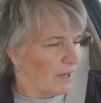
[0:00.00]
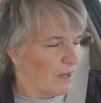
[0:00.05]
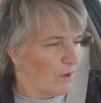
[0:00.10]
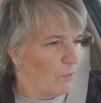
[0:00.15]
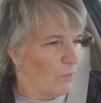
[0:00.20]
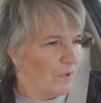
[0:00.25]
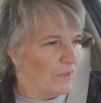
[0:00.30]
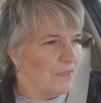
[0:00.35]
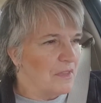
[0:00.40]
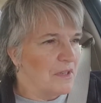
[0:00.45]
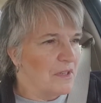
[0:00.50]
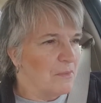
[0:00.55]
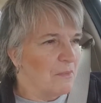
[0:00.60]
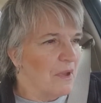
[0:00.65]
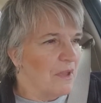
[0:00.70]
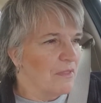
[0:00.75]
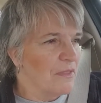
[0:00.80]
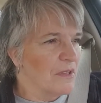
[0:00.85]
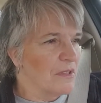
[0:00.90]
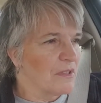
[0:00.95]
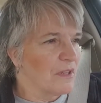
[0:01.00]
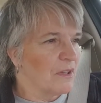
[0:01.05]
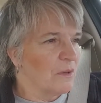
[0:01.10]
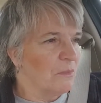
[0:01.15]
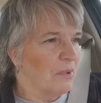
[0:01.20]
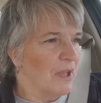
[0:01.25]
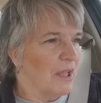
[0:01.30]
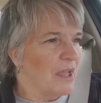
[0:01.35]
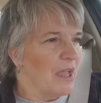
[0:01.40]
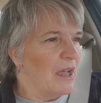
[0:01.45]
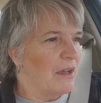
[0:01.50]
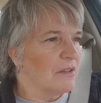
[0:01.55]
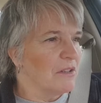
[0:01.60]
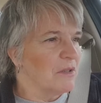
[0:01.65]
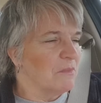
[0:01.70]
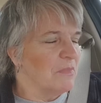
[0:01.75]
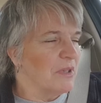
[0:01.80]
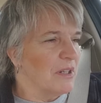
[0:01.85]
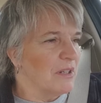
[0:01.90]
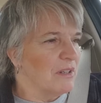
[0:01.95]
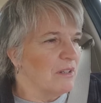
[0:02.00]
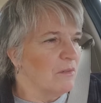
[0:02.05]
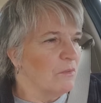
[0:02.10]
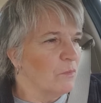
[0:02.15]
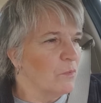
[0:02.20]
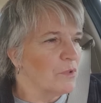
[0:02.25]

I know what this month is going to play out to be.